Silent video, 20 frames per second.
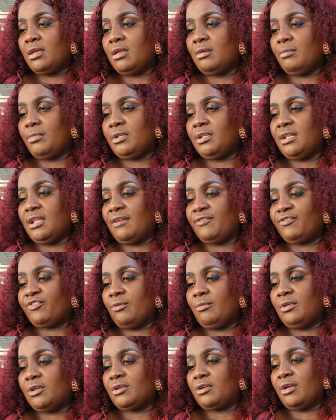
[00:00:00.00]
I made have
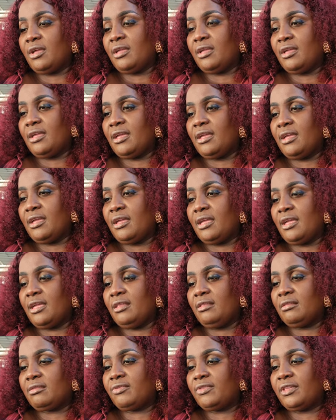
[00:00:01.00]
some little
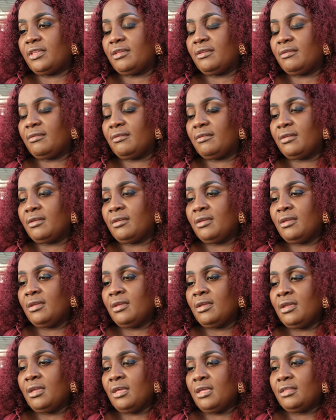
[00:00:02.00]
ends
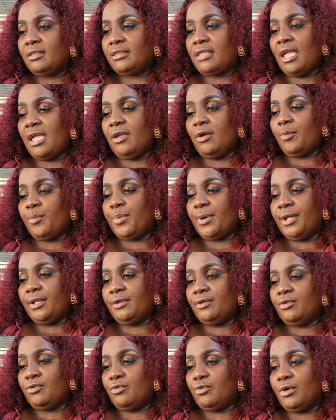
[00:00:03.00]
tie up on
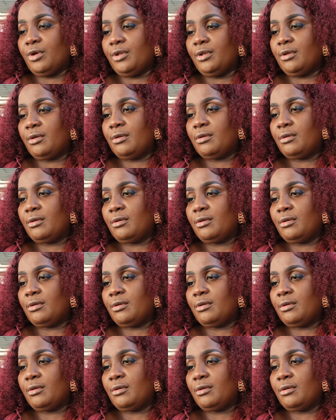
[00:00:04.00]
the road.